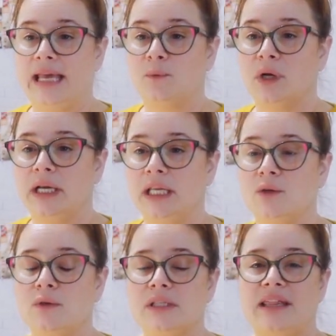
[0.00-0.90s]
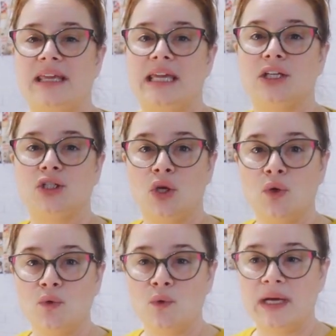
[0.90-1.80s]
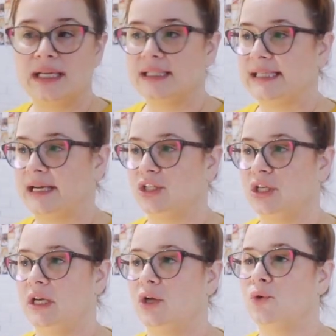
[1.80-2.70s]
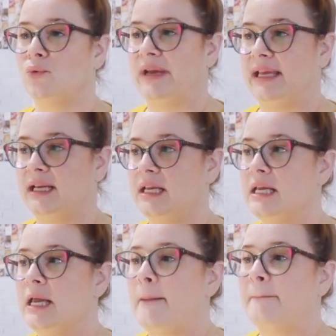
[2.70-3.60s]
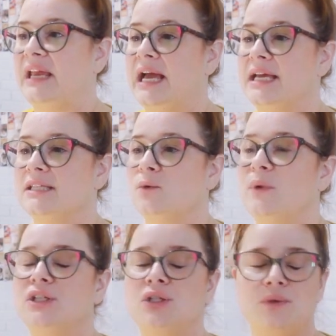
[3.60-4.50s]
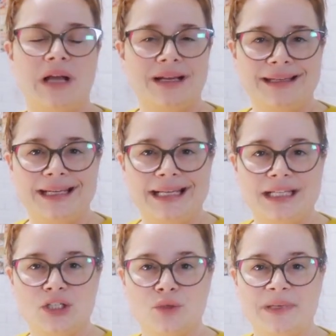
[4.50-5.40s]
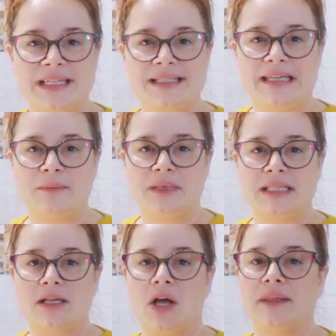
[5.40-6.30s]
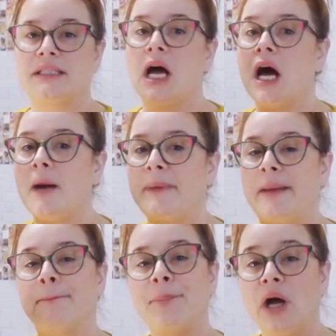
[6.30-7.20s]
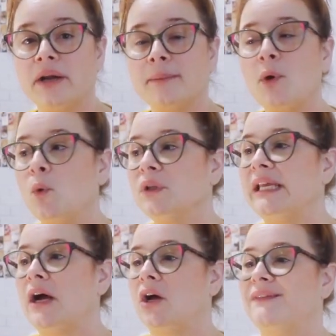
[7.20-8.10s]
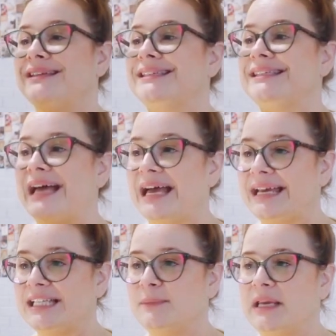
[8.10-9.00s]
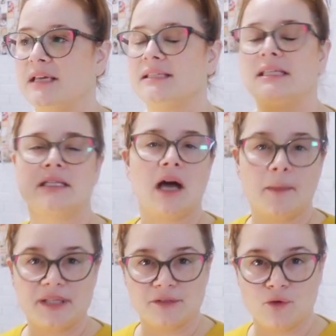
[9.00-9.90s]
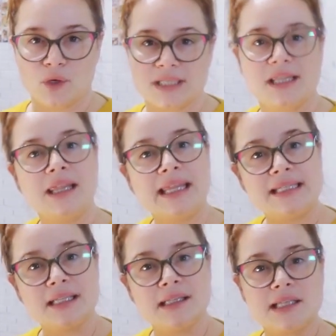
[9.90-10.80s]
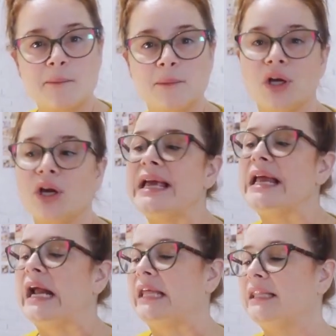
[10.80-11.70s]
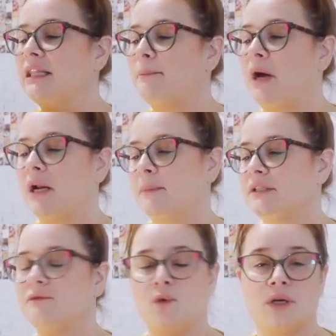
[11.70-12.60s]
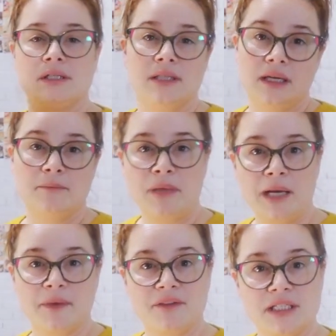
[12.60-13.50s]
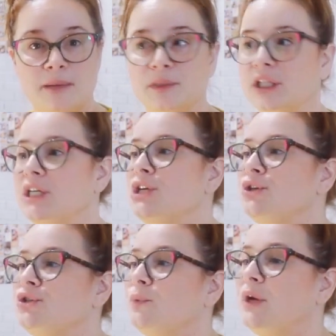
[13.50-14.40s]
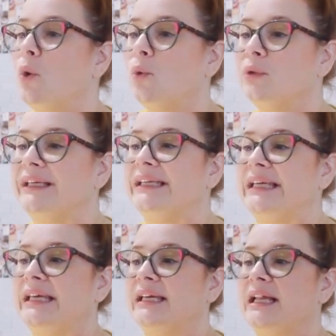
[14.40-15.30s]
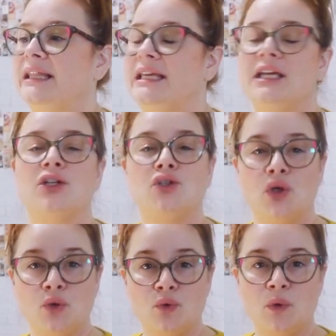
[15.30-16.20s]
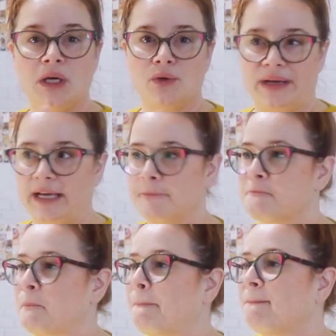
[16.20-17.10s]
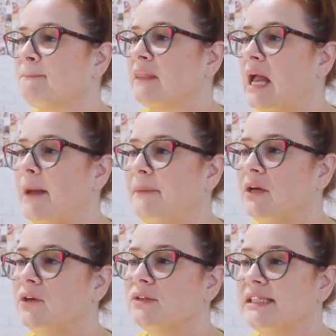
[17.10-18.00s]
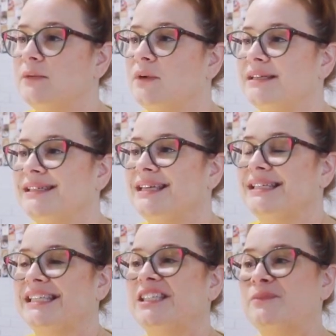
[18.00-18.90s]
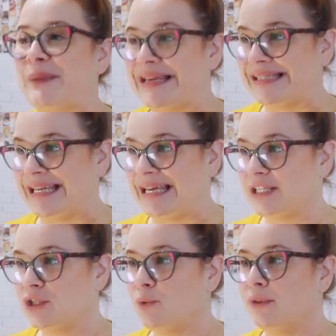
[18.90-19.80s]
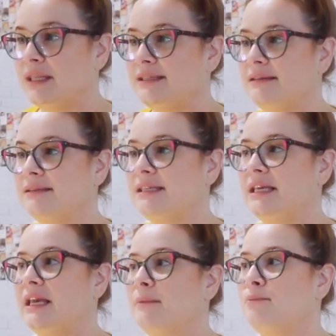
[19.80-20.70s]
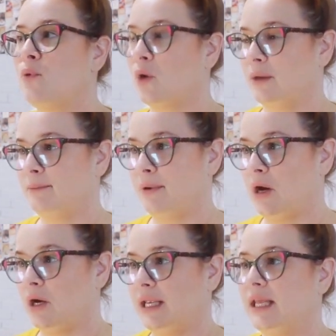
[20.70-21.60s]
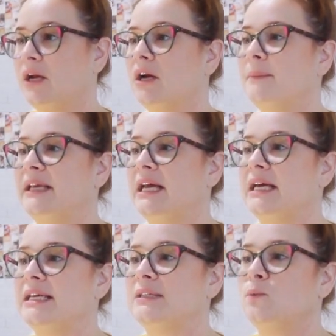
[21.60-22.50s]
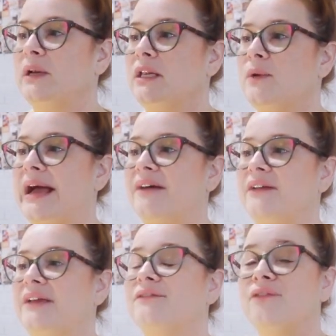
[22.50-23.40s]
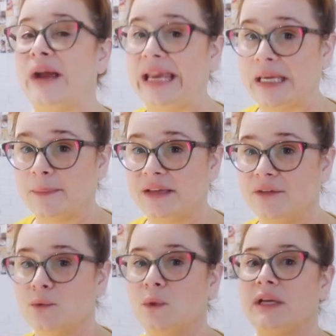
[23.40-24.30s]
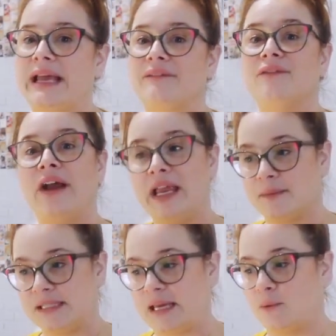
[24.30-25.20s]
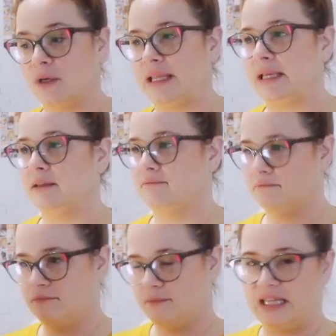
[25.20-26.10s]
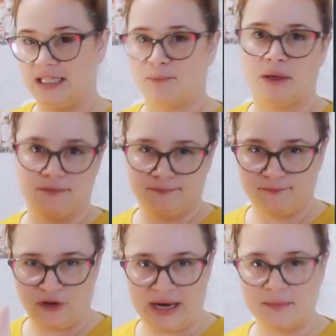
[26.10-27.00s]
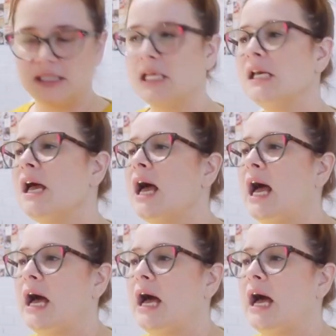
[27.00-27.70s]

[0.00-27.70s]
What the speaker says: and we're gonna use the 2-section grid, because we do not need it to be seamless on the top and bottom, only on the sides, because the top is of course the lid to the tumbler, and then the bottom is of course the bottom of the tumbler. So we only need the 2 grid. Up here you'll see where it says spacing. So this is the important part here, because when you have a frame, if you were to get frames that were like this but frames,